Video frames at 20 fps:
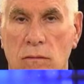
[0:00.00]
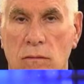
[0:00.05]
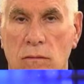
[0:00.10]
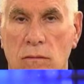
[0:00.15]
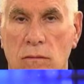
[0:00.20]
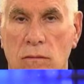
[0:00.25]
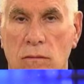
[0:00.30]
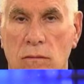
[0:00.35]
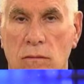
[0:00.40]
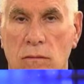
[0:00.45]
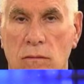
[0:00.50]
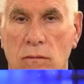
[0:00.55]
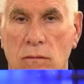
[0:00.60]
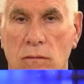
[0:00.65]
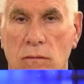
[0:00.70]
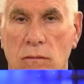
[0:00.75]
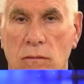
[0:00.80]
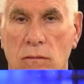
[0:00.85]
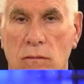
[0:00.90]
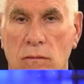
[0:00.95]

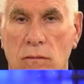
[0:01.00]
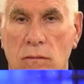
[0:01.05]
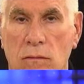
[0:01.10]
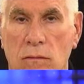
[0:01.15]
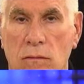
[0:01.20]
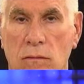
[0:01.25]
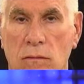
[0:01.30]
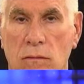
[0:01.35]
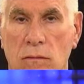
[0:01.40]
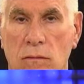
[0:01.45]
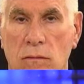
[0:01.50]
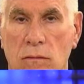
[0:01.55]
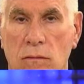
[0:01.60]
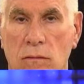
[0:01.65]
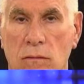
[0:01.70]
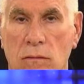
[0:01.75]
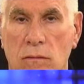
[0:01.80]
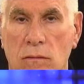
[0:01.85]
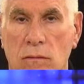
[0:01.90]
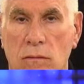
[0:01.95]

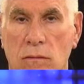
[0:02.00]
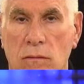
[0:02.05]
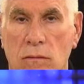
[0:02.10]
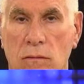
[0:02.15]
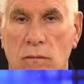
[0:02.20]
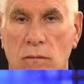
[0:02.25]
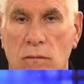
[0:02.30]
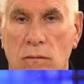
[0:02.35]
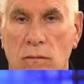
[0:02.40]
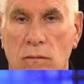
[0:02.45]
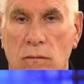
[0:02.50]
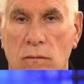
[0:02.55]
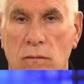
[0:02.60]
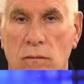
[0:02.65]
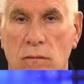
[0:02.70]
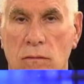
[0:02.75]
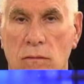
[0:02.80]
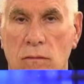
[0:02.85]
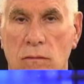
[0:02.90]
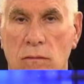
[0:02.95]

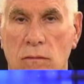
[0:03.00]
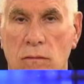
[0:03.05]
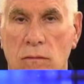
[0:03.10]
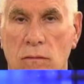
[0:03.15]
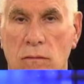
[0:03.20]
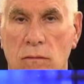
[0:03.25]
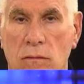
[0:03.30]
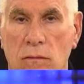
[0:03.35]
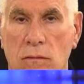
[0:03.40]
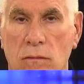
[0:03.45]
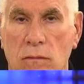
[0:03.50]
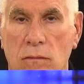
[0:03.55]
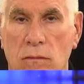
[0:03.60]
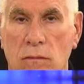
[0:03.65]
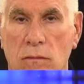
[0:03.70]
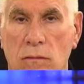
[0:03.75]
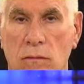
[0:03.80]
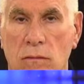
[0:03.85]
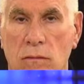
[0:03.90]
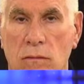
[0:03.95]

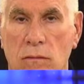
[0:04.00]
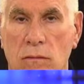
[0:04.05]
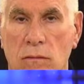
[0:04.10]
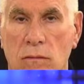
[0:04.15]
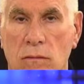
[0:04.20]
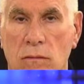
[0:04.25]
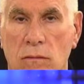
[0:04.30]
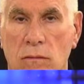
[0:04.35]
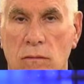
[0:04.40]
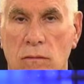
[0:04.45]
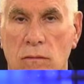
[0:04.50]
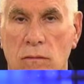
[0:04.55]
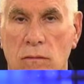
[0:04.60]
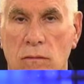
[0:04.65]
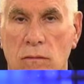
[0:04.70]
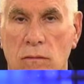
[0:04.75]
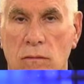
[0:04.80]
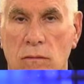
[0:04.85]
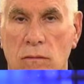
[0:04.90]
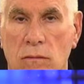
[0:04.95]

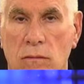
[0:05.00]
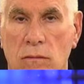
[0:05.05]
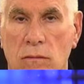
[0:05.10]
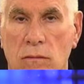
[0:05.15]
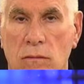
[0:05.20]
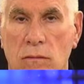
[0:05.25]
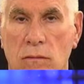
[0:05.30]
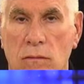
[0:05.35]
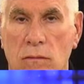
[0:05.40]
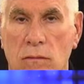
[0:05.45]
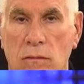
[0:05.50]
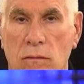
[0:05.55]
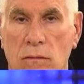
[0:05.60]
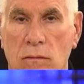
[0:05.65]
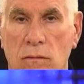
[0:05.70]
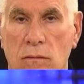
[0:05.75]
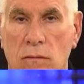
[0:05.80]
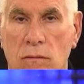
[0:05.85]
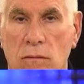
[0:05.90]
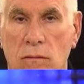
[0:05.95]

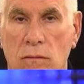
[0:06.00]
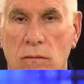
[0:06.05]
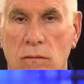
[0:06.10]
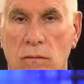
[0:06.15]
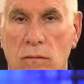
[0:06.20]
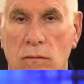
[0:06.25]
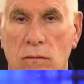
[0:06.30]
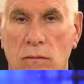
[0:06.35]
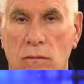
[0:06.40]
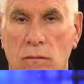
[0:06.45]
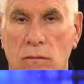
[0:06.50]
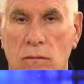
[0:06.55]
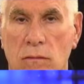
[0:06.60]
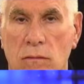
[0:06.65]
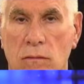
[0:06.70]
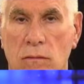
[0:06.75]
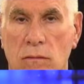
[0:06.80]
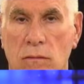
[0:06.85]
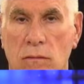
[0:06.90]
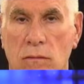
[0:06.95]

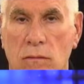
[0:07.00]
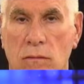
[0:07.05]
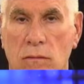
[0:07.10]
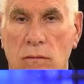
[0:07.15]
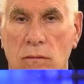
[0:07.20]
(not speaking)